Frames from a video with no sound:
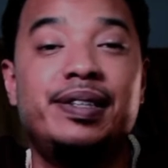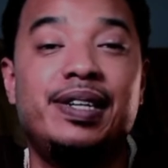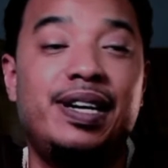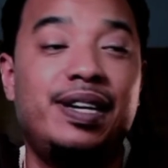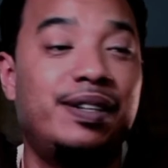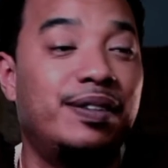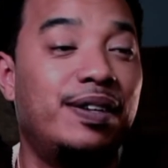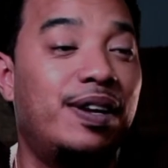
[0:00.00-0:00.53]

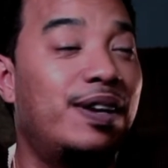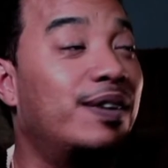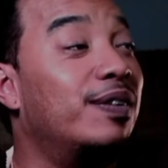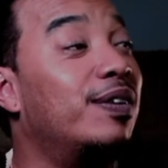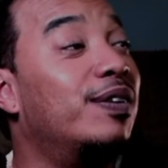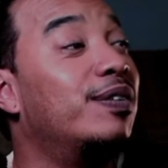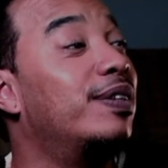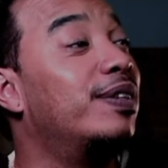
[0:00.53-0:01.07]
I
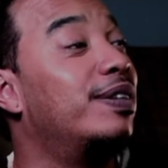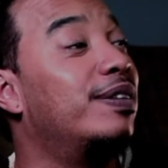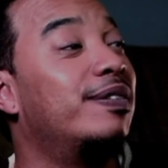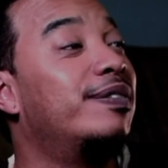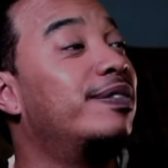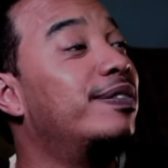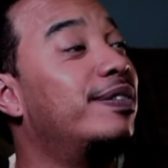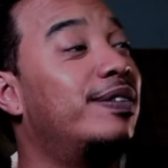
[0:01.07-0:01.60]
don't know
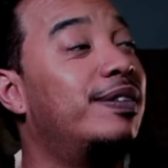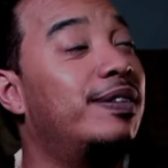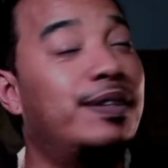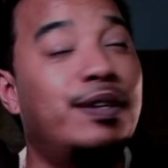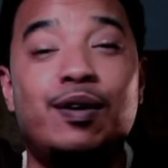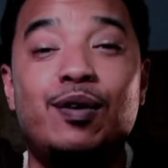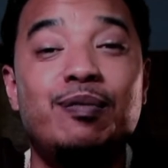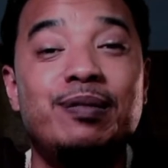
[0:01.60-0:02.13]

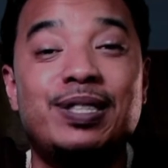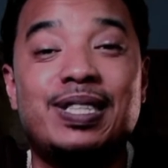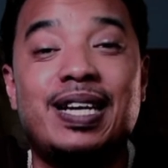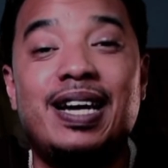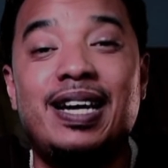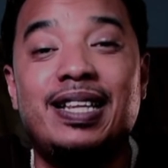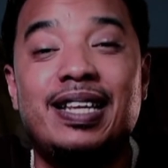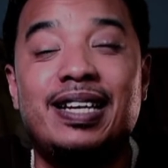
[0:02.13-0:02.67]
the homeless
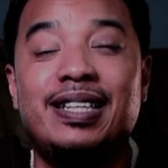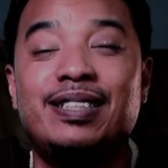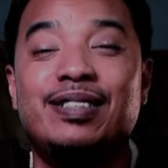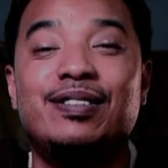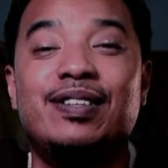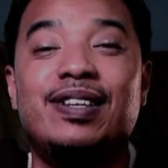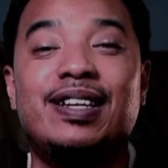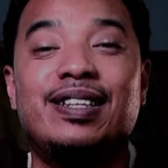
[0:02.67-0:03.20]
guy that
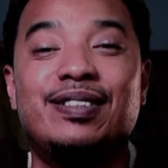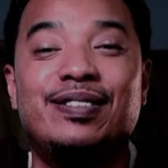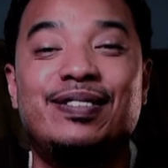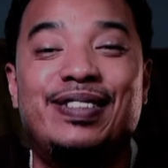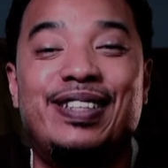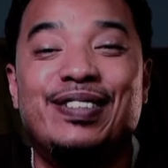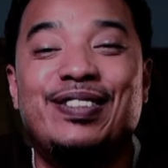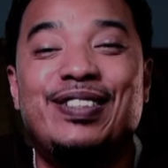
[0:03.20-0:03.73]

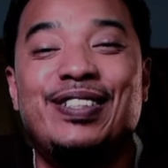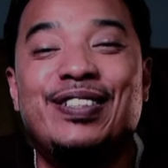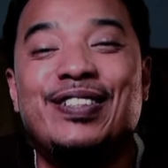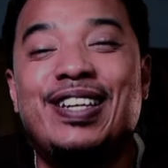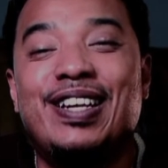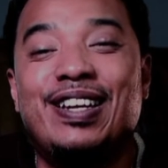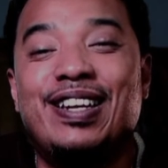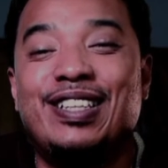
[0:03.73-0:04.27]
gives you
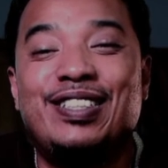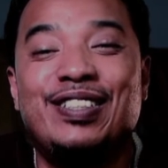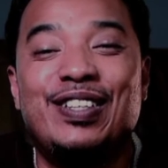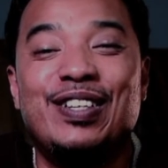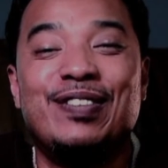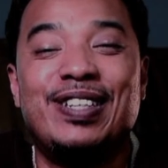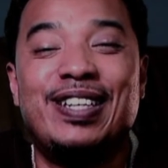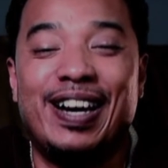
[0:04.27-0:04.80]
that you
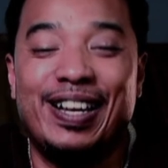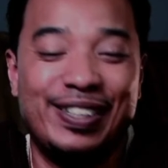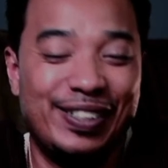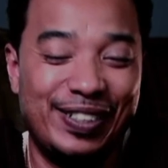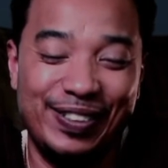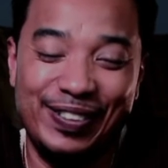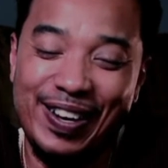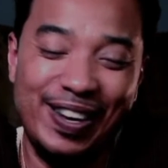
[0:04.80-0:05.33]
give $1
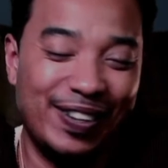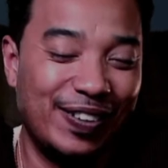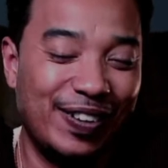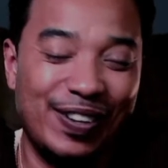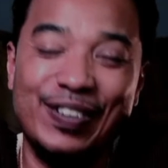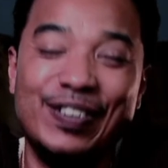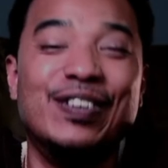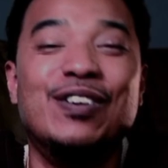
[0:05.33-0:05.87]
to. I don't
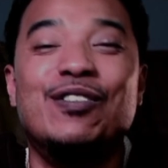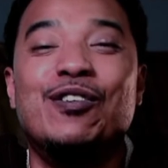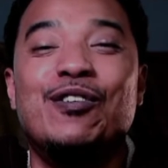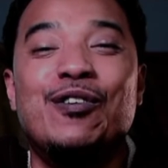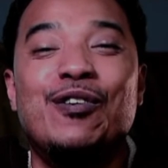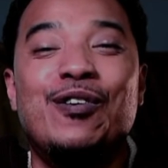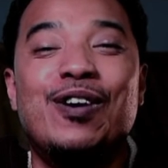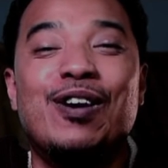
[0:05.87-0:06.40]

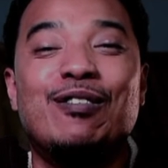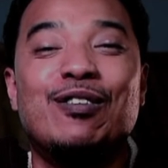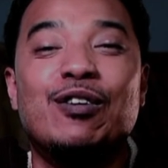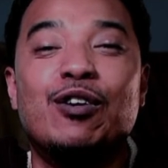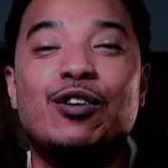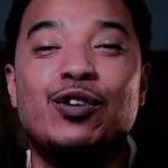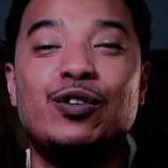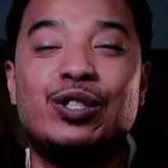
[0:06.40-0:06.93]
know. Whoever
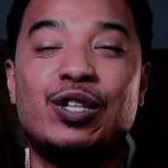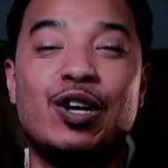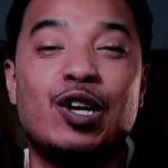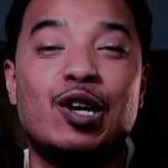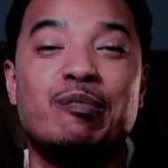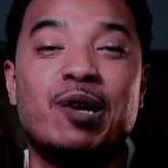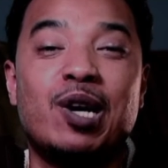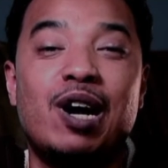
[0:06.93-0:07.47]
you start
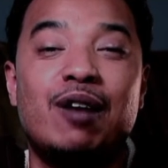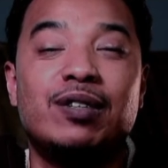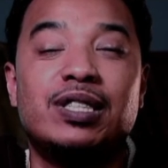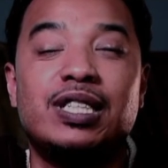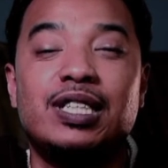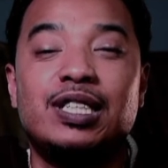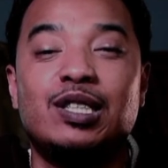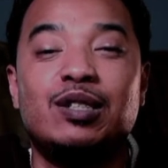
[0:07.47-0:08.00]
up a
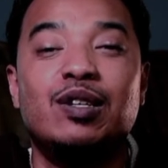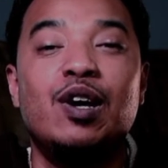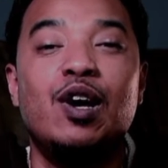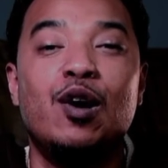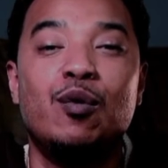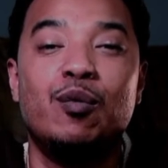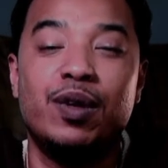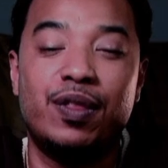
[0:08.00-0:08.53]
conversation
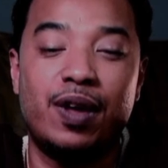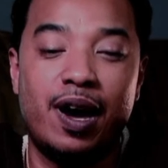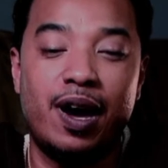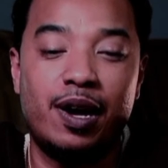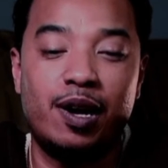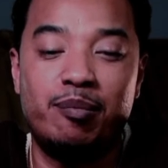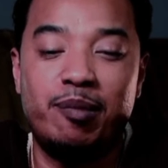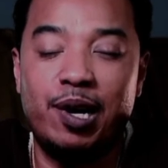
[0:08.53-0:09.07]
with
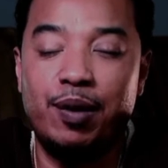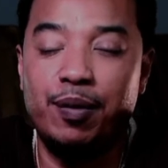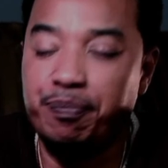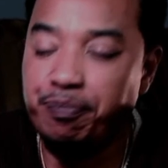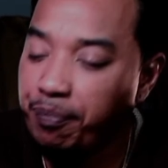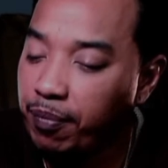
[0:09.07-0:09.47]
God about,